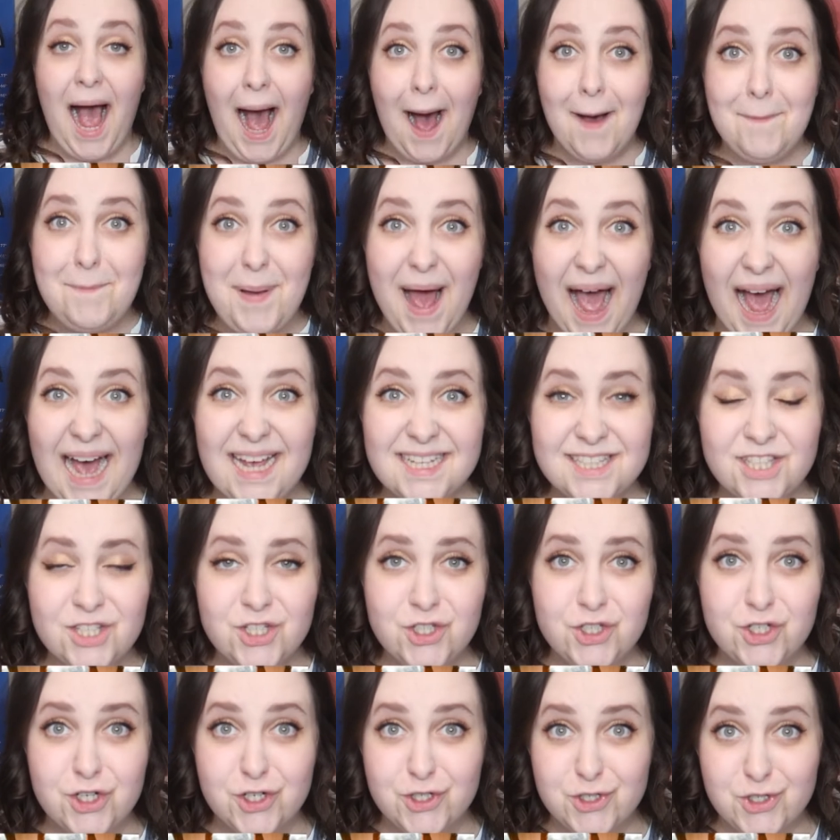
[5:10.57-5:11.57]
A
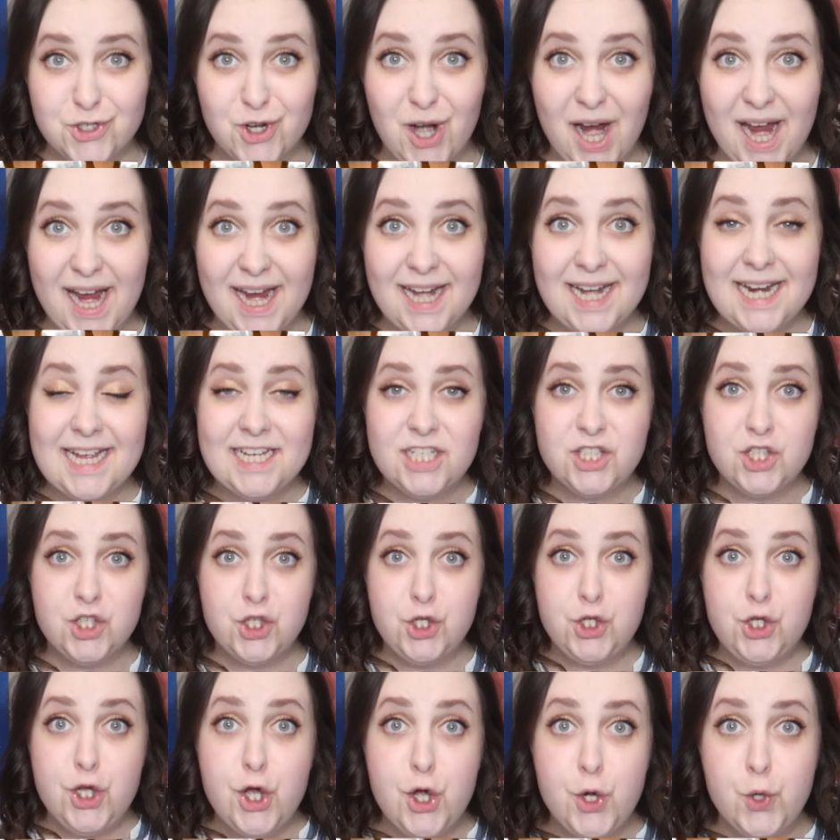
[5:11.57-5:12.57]
passenger train is
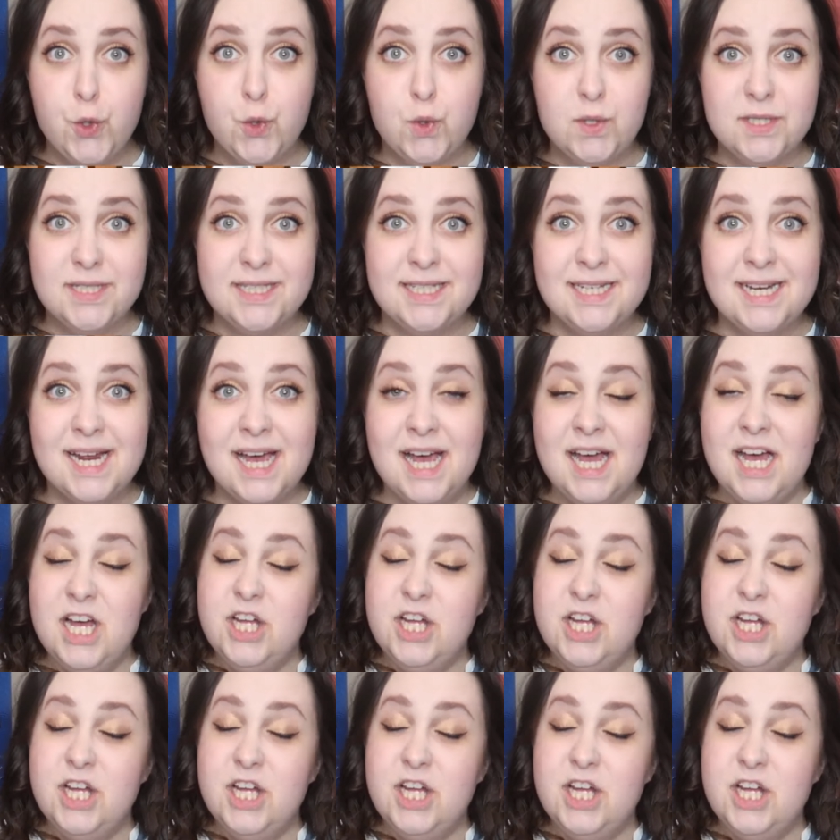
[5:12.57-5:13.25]
used